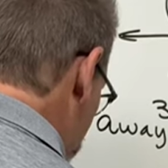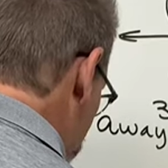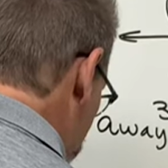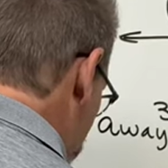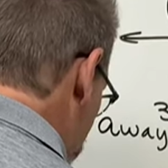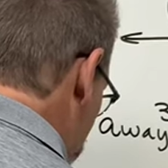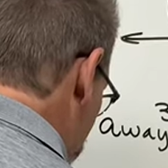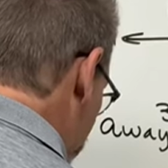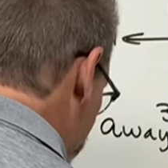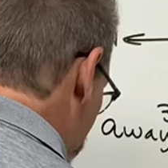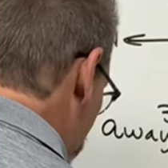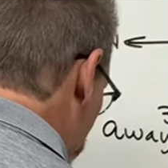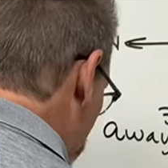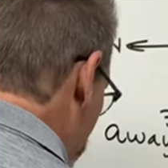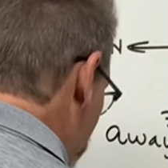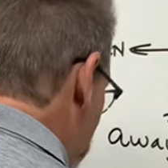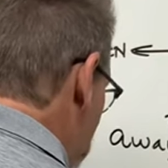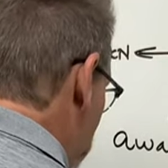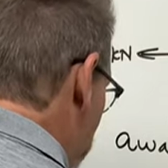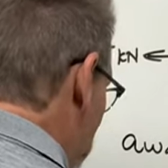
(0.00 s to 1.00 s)
That's all we
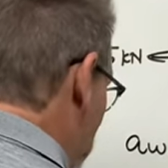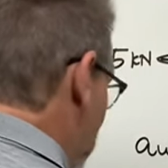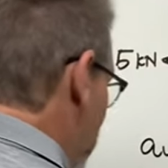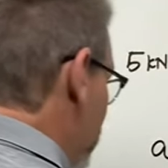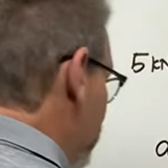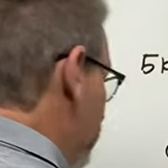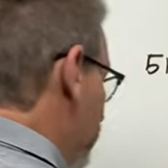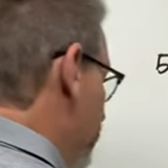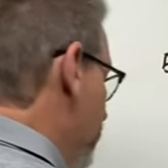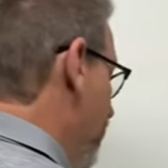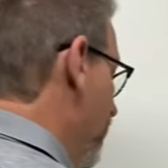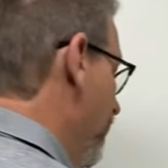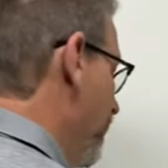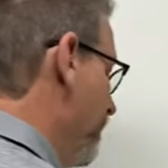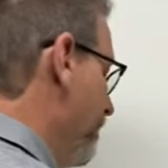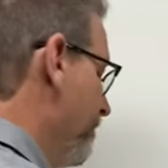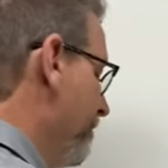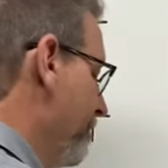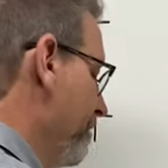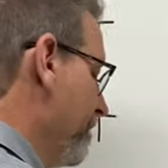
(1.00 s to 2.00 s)
can write, okay?
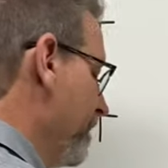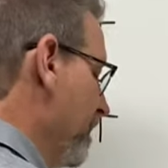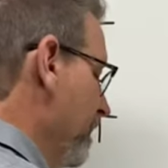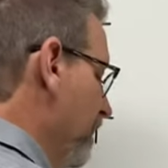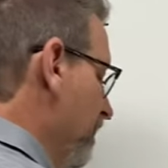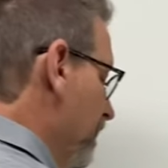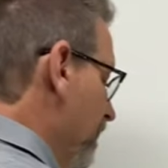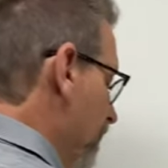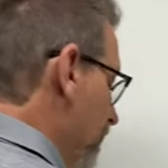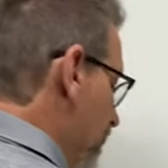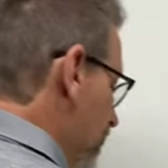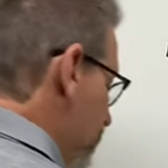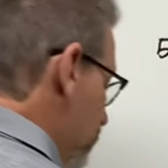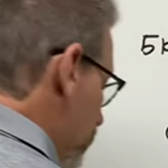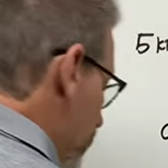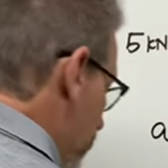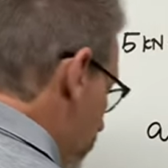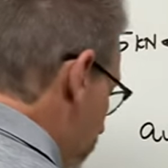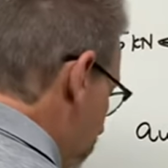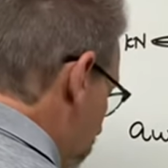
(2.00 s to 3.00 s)
So here
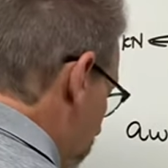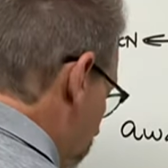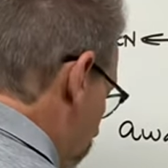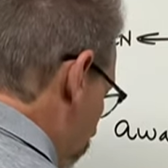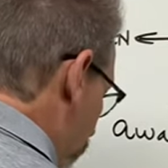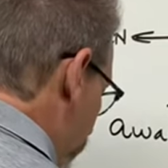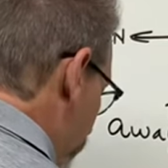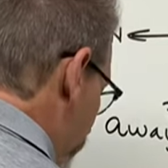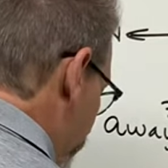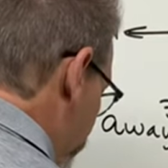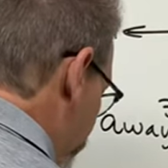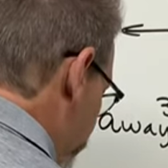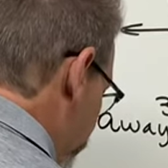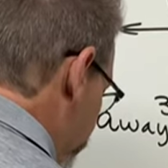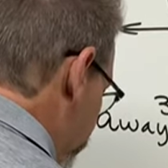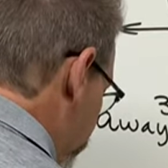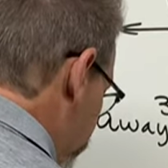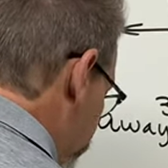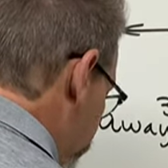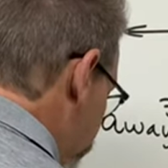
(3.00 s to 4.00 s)
we go.
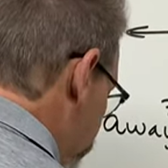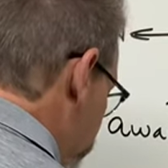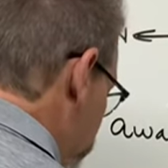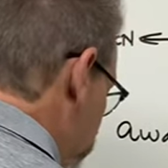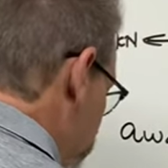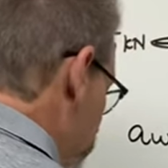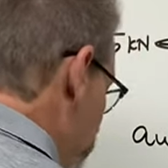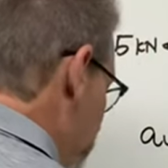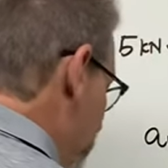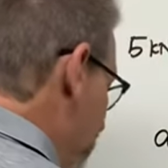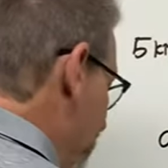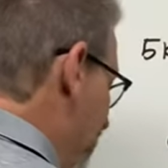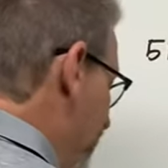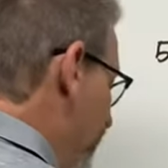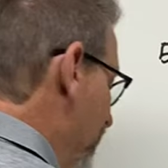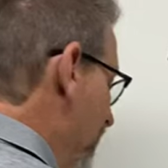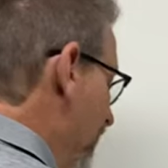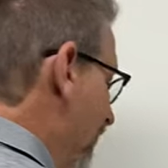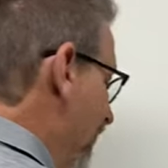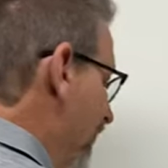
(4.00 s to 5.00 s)
In
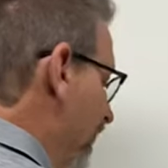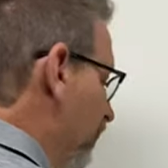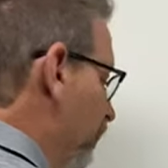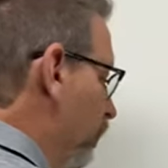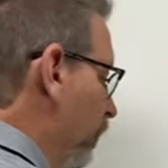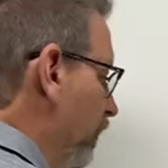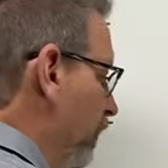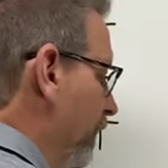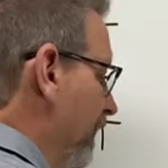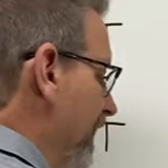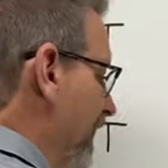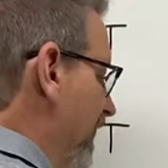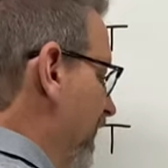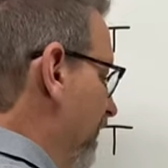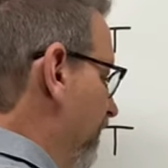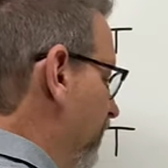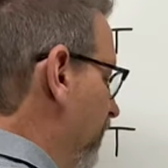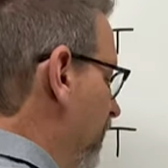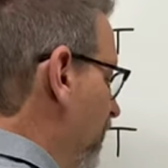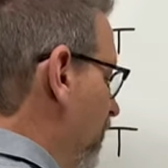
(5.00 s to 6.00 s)
the x, what do we have?
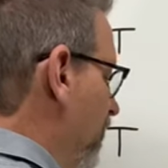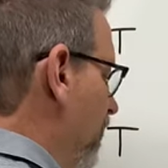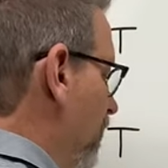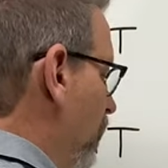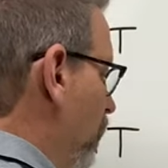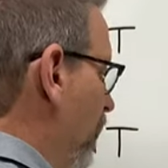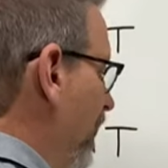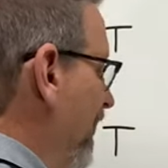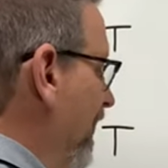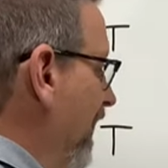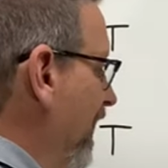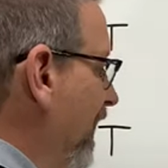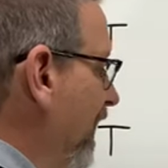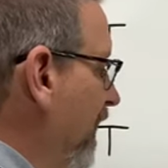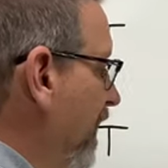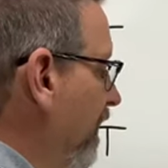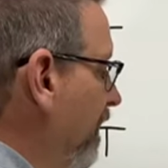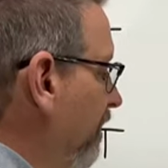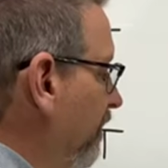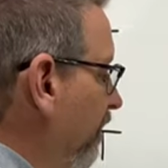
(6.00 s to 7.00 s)
We
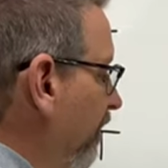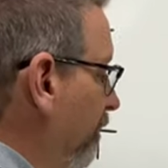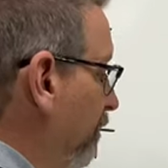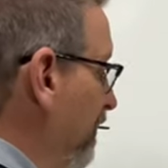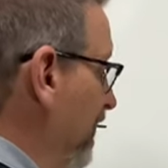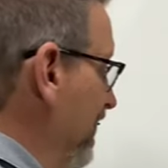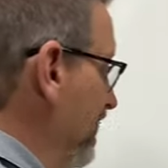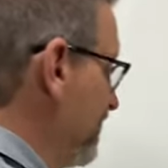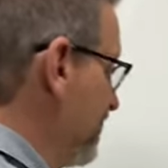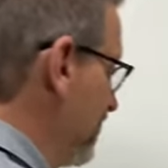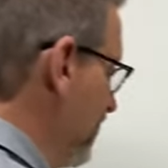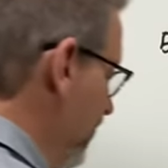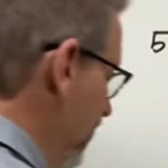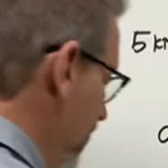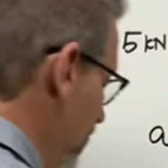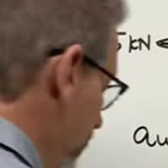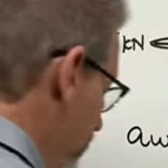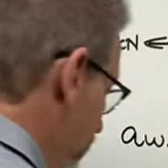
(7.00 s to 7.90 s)
have BC,